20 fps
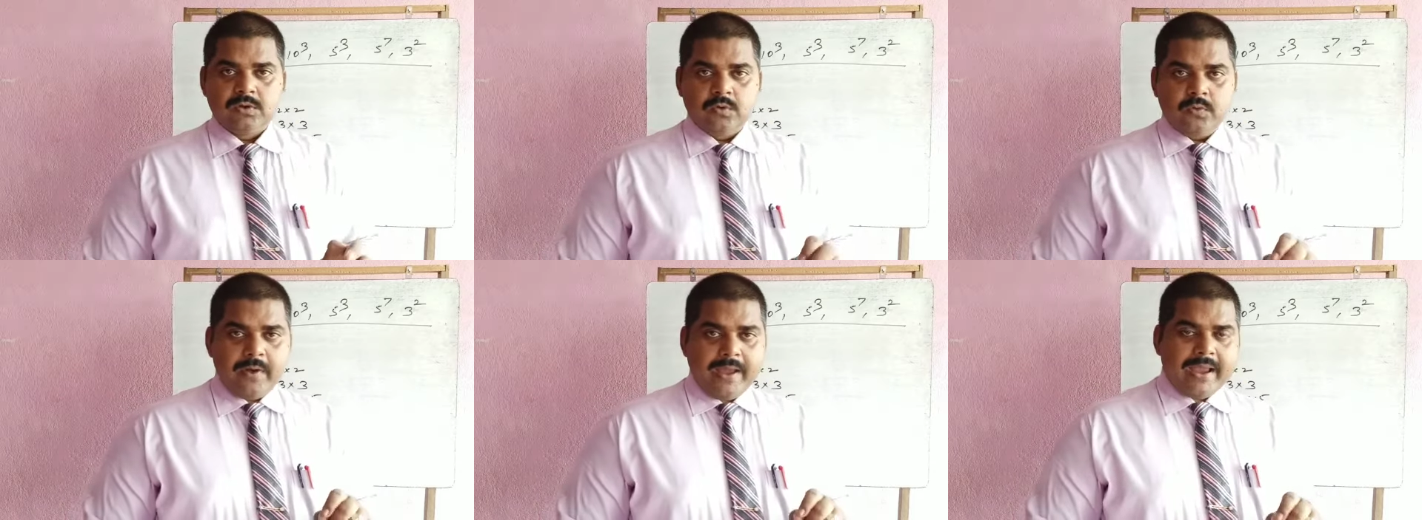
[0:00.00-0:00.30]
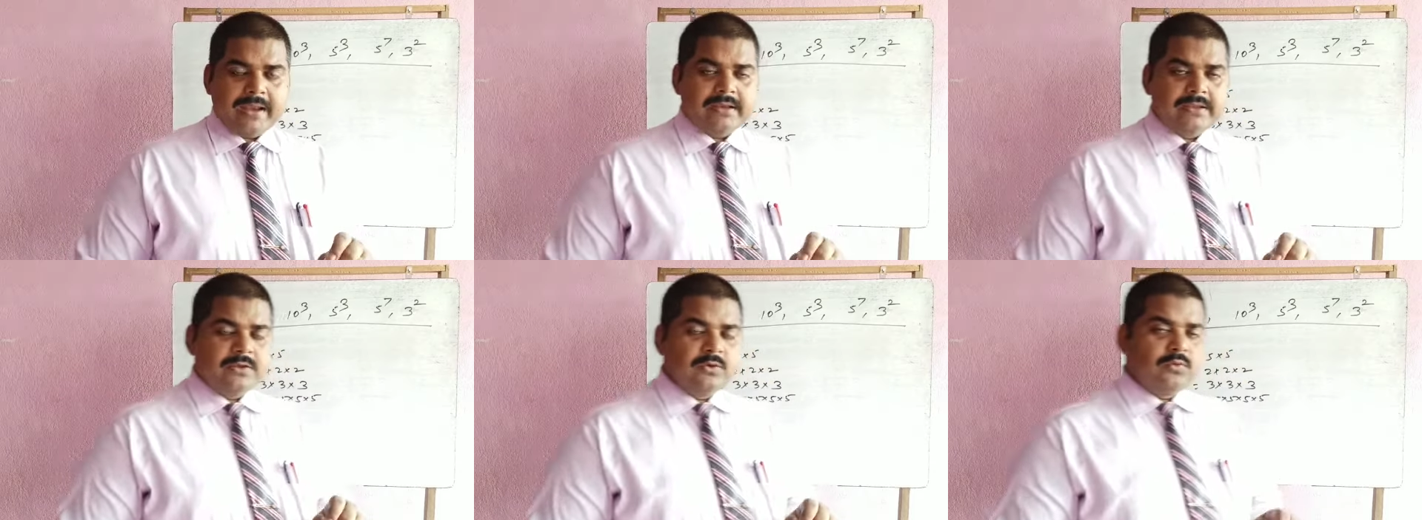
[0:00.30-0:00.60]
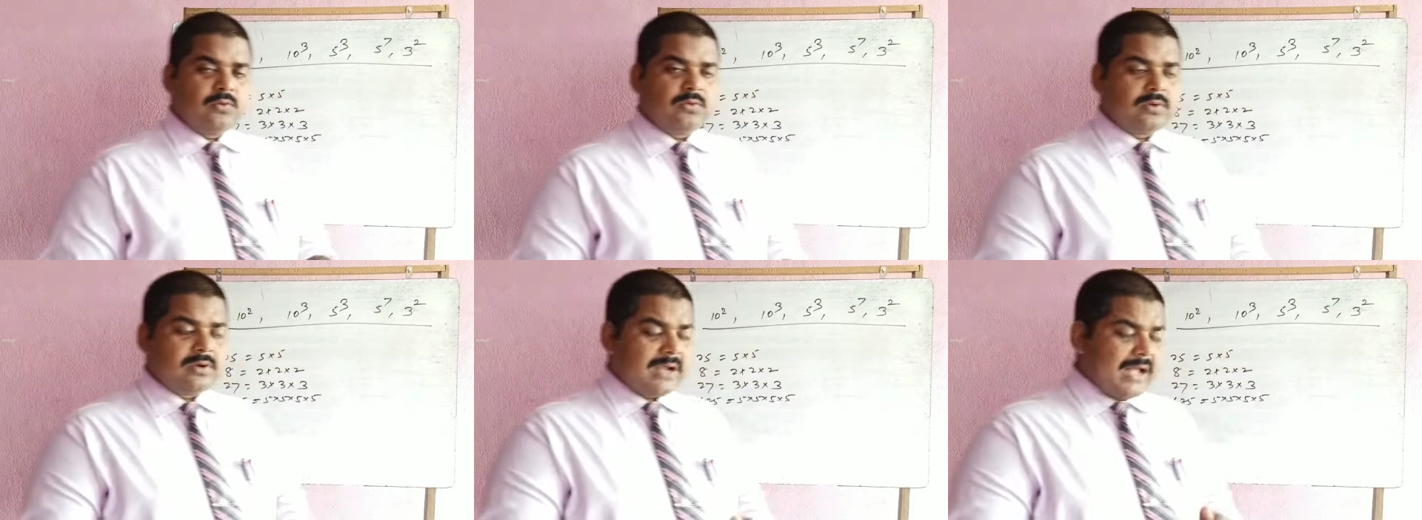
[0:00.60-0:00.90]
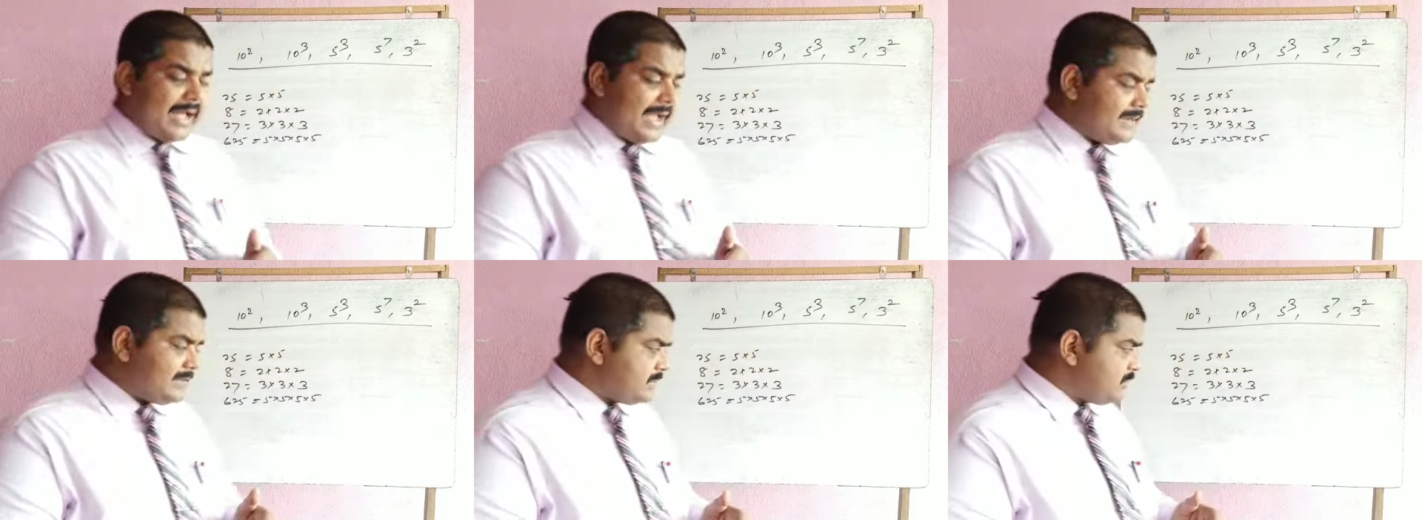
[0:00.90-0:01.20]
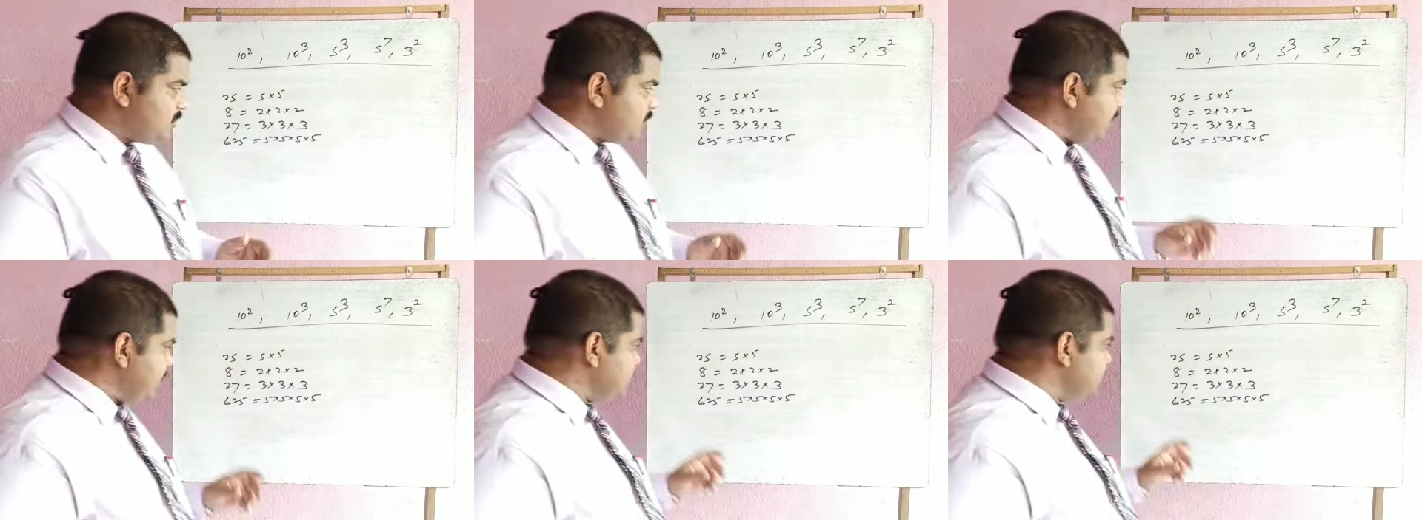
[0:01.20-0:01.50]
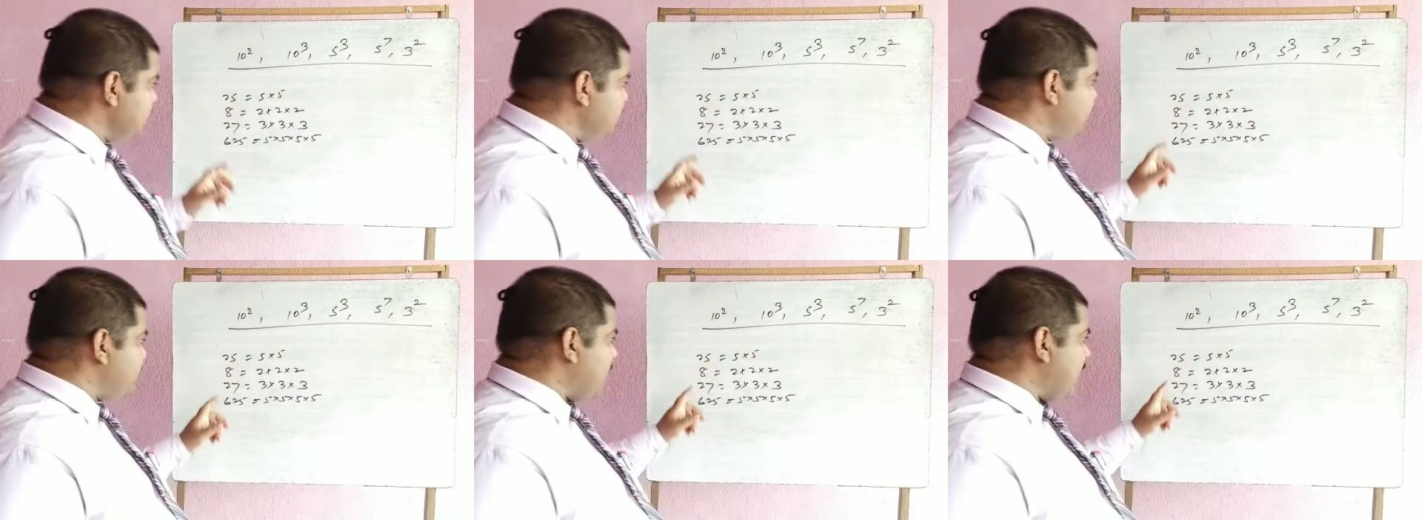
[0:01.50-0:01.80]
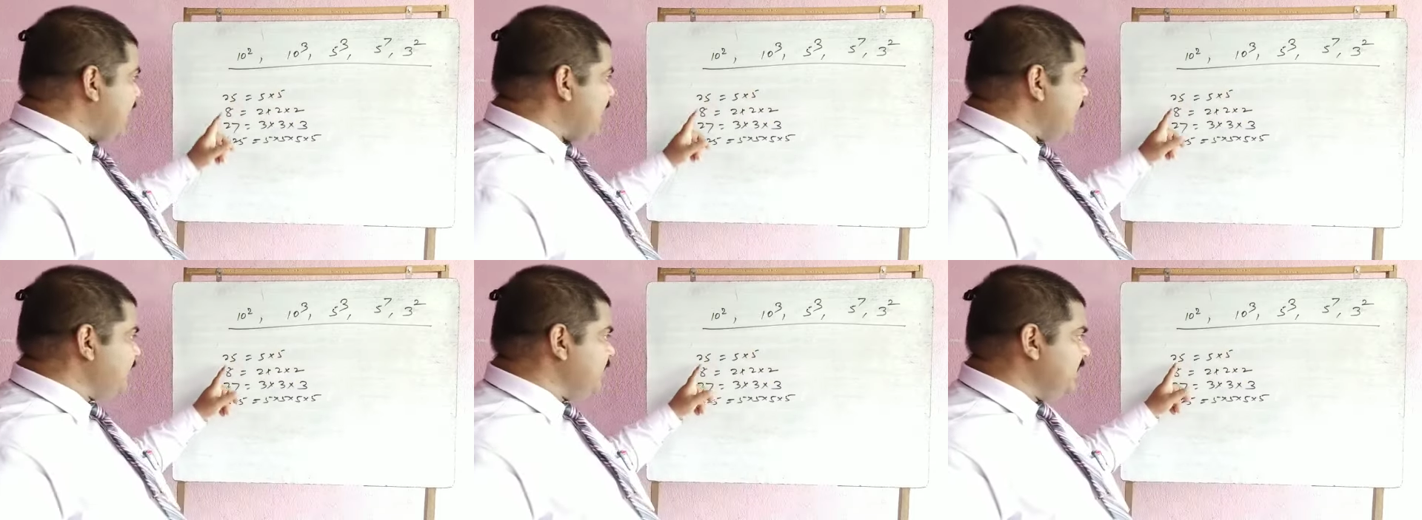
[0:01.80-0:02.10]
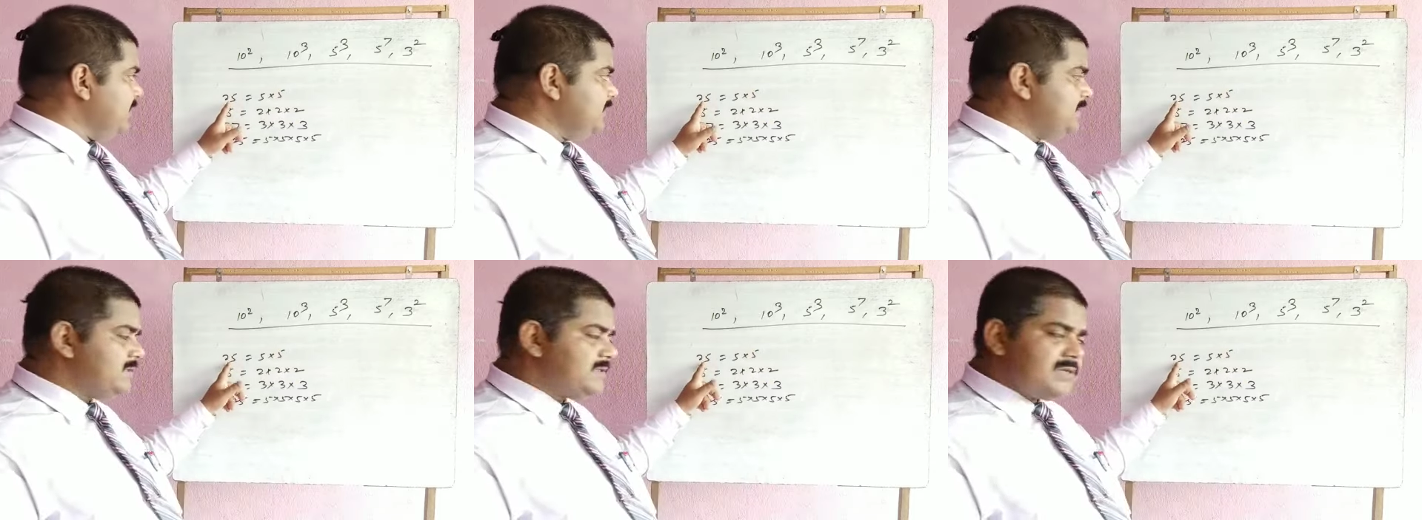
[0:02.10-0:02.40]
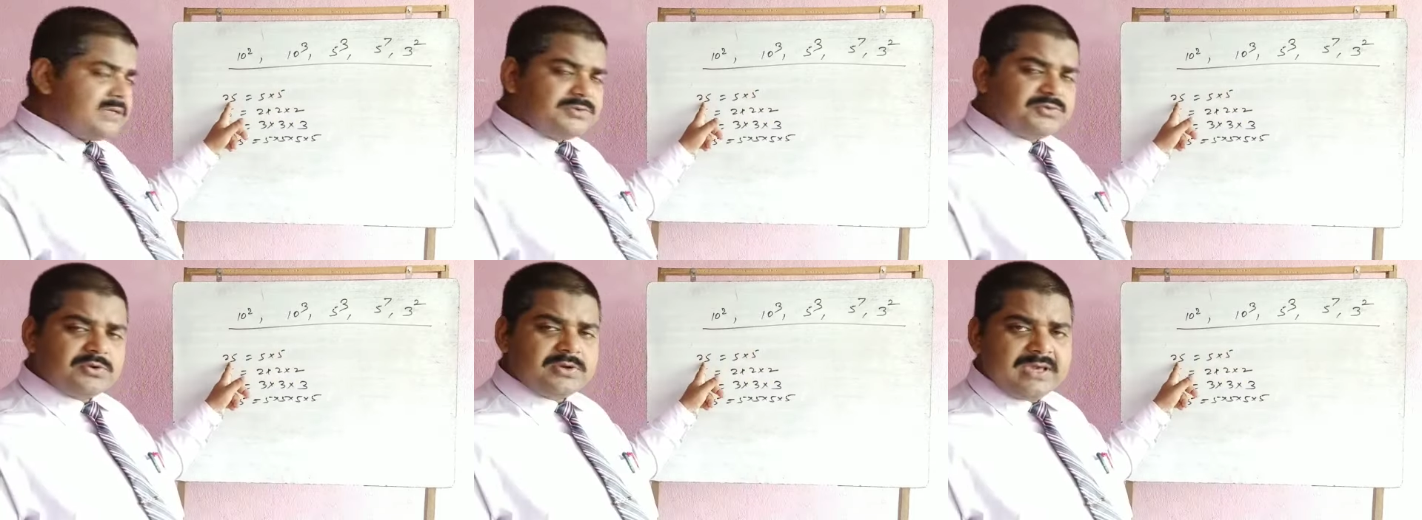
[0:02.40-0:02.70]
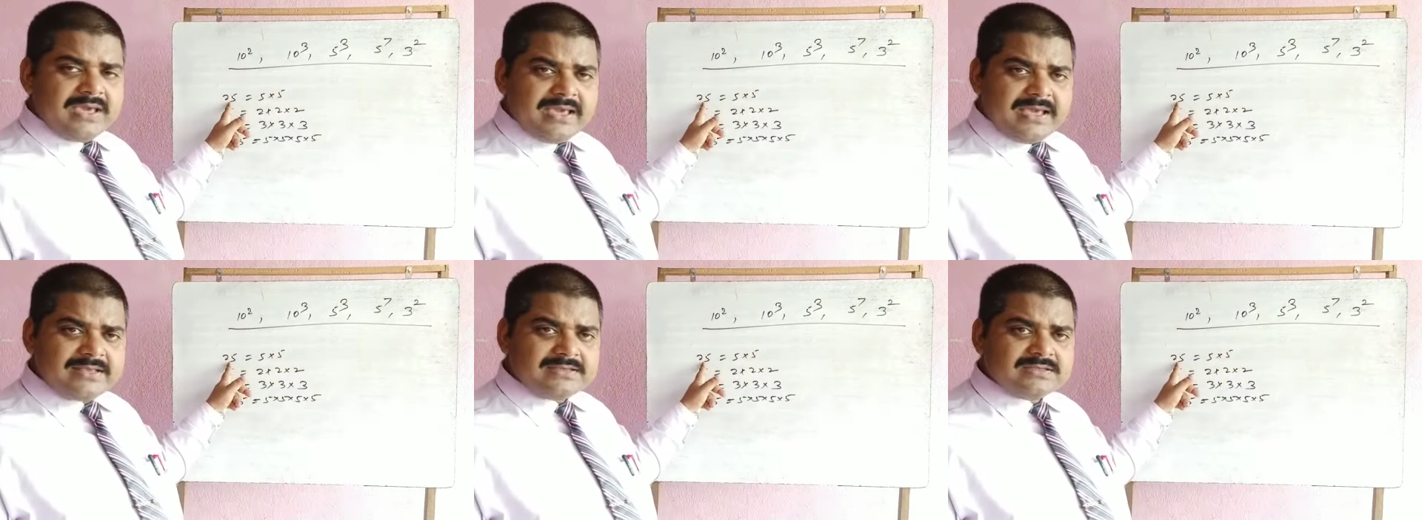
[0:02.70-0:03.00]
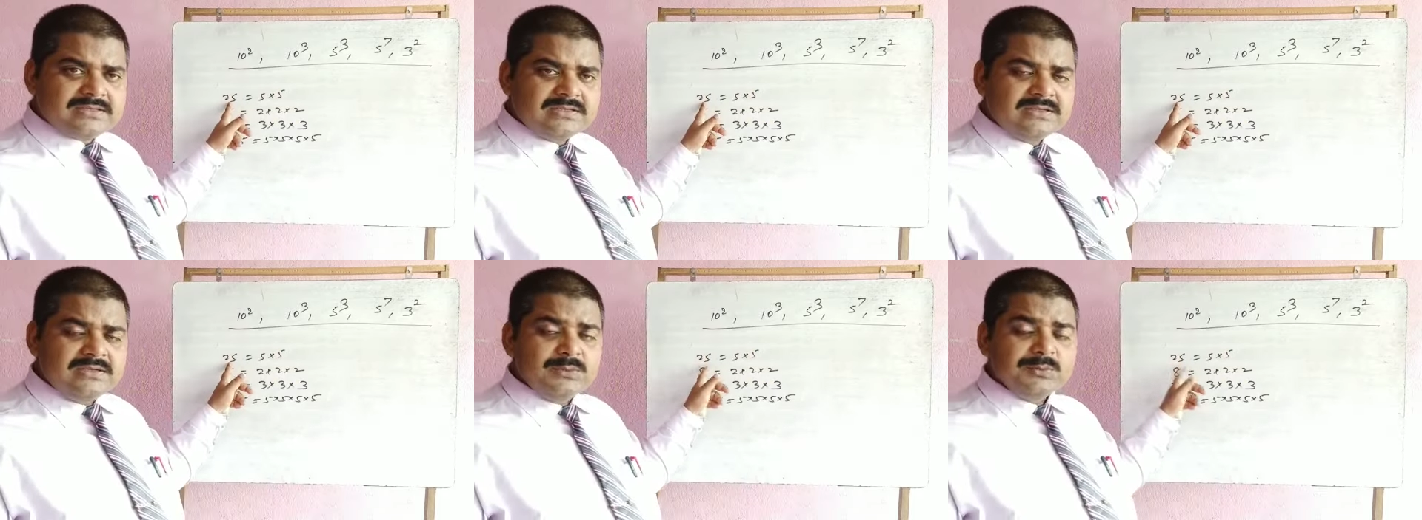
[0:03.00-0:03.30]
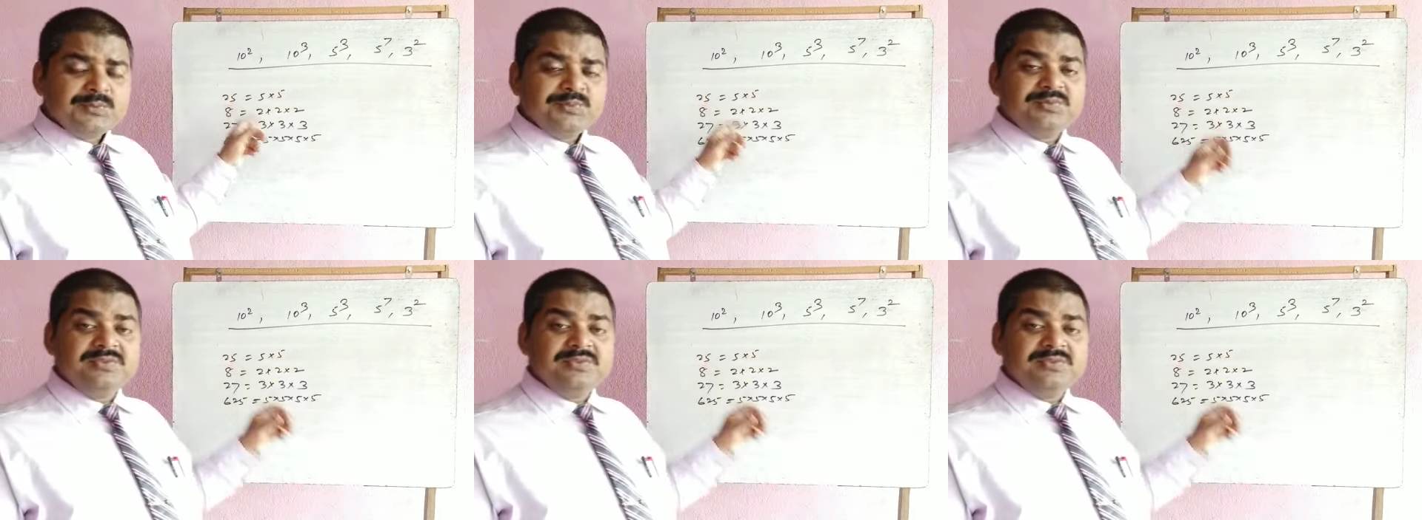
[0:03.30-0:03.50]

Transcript: When you write 25 in such case,